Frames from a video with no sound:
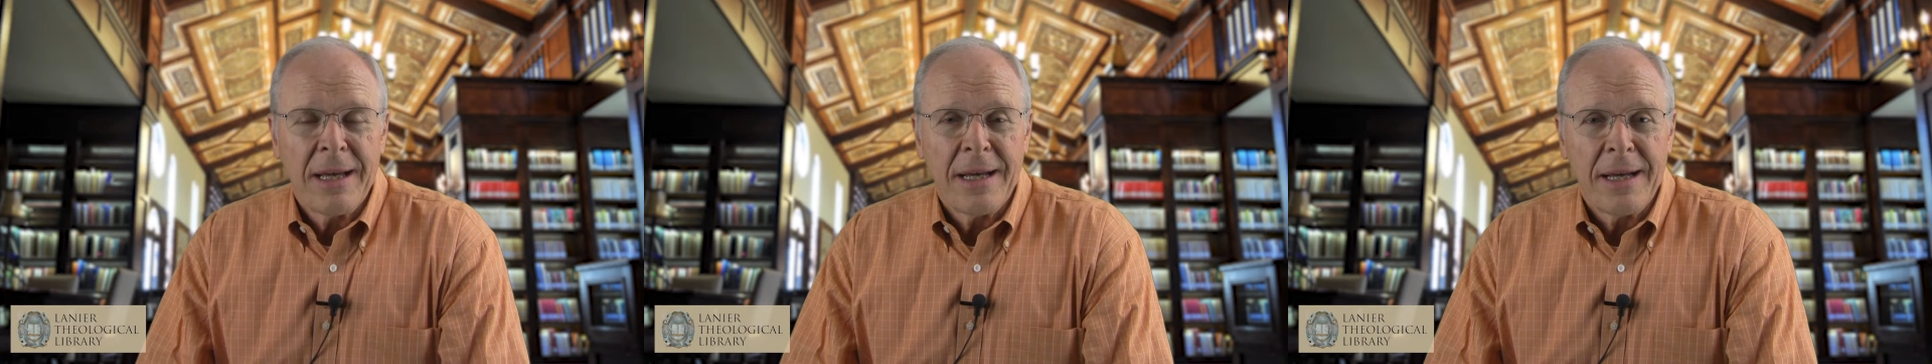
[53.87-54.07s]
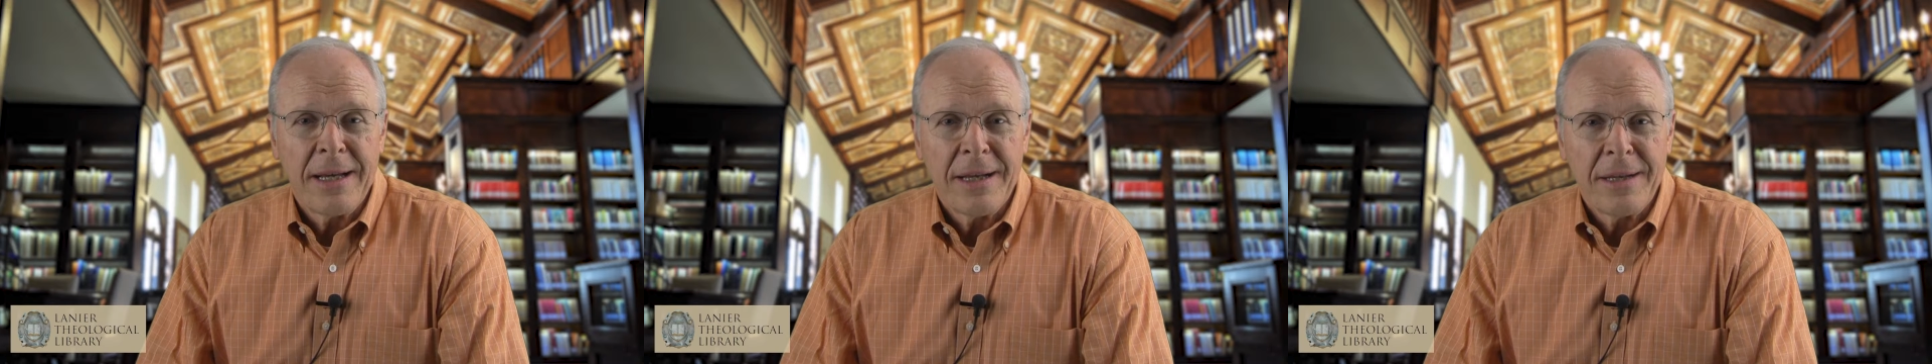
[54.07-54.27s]

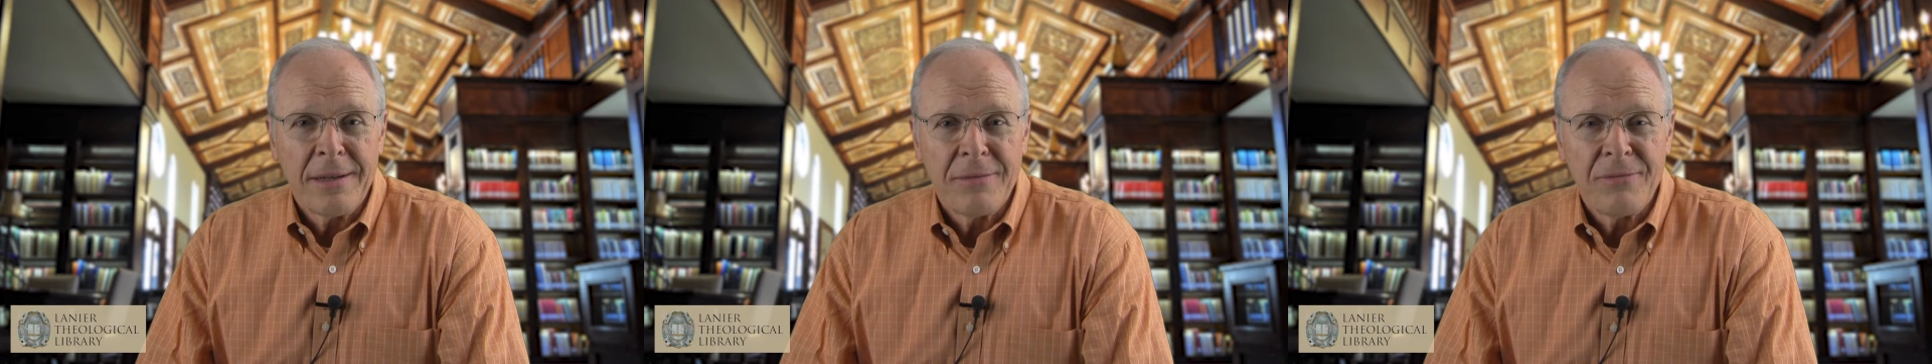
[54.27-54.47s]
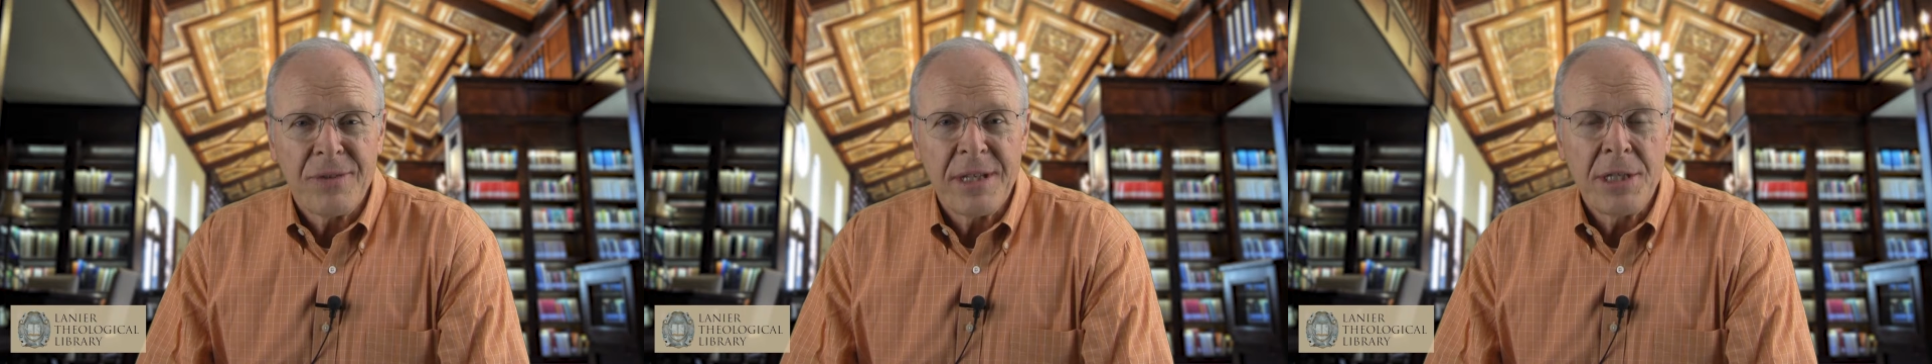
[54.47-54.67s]

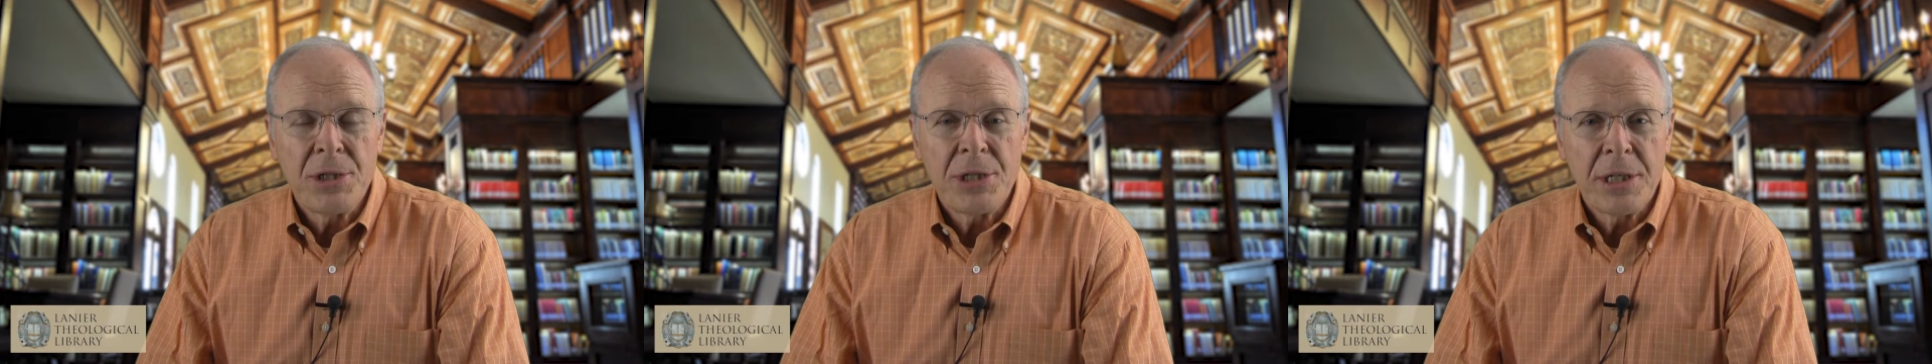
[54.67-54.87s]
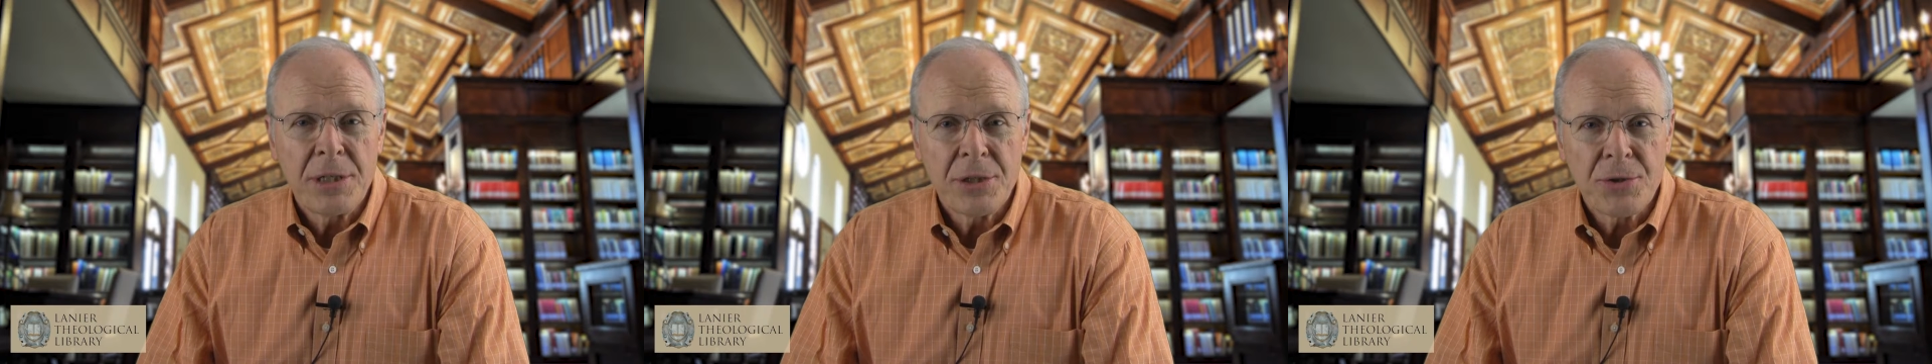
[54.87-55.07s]
Uh,
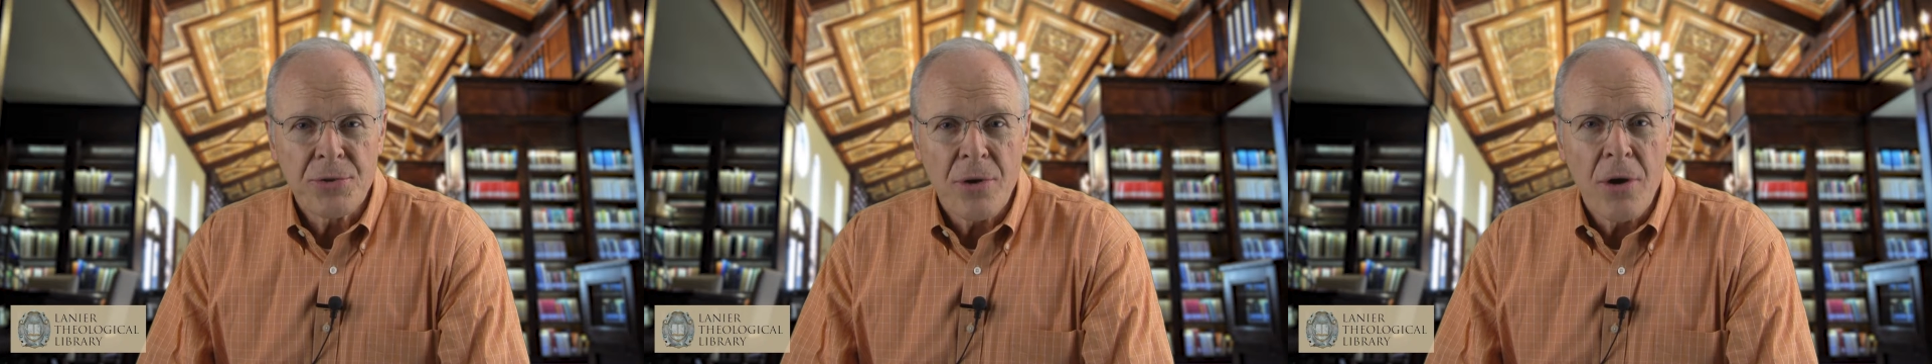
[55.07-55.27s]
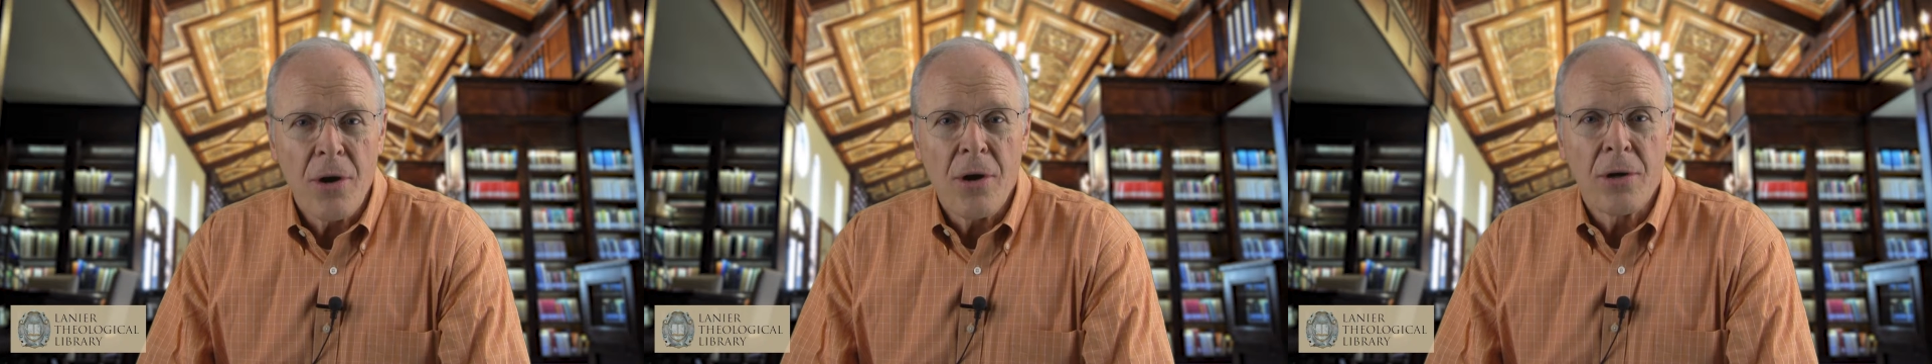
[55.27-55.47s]
finishing
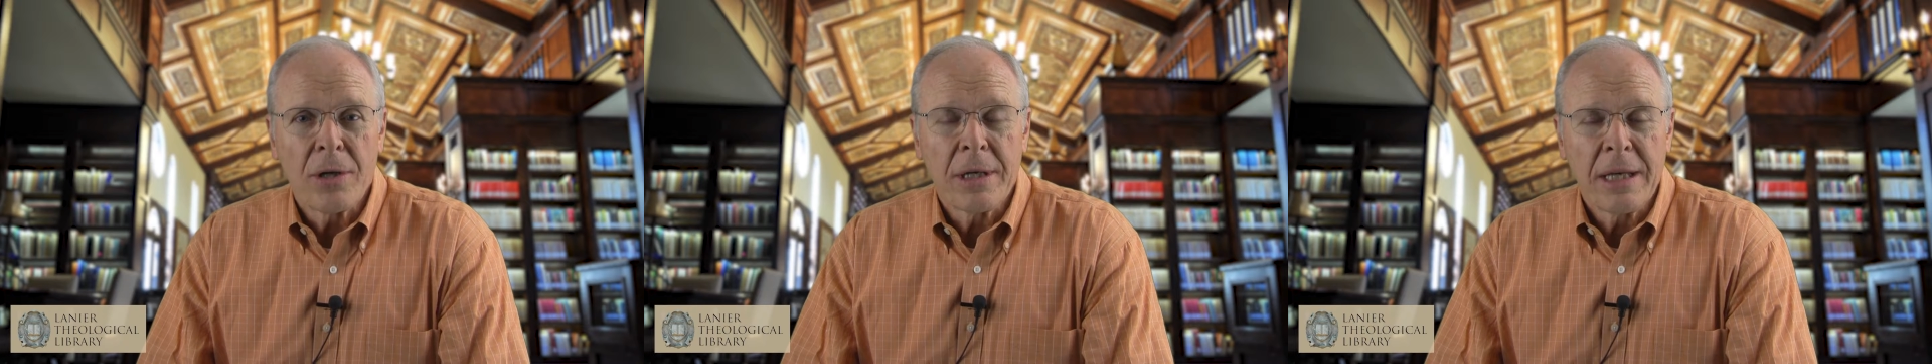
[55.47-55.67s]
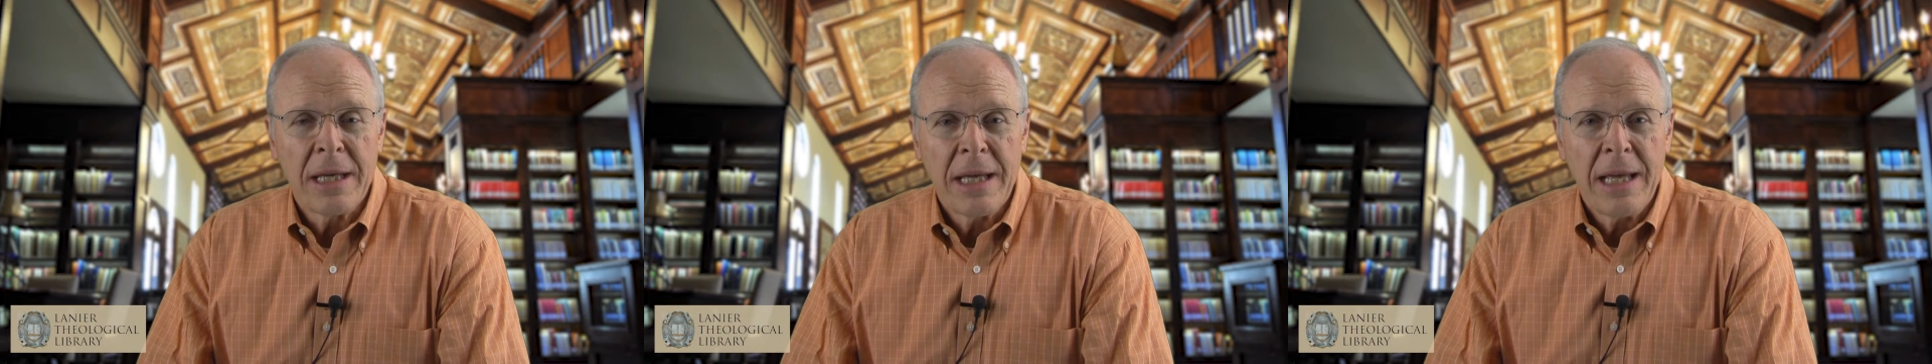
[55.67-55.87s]

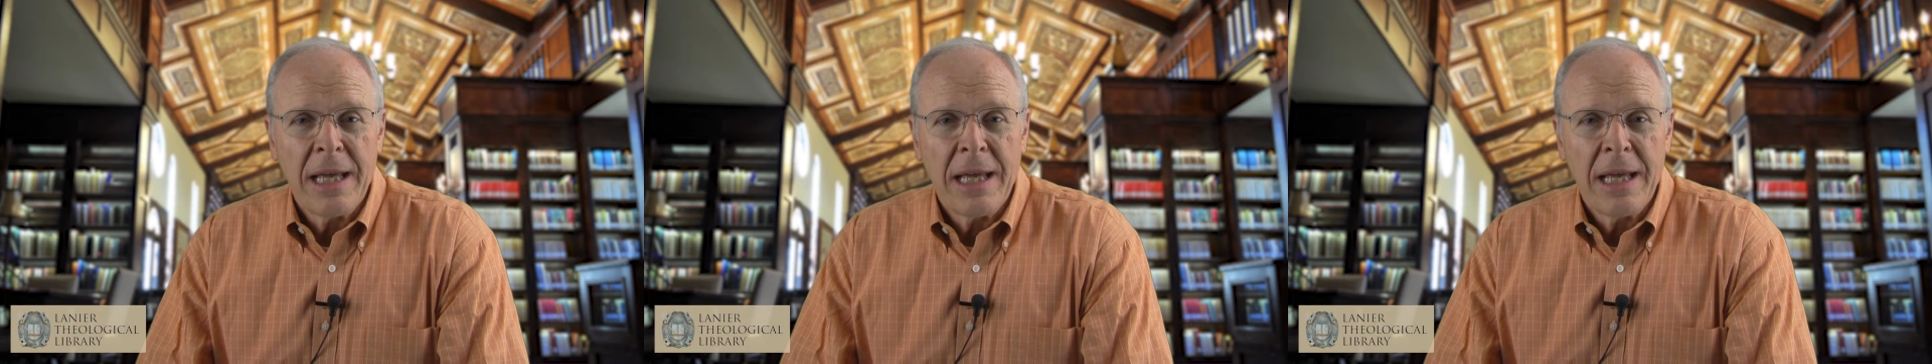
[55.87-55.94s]
strong,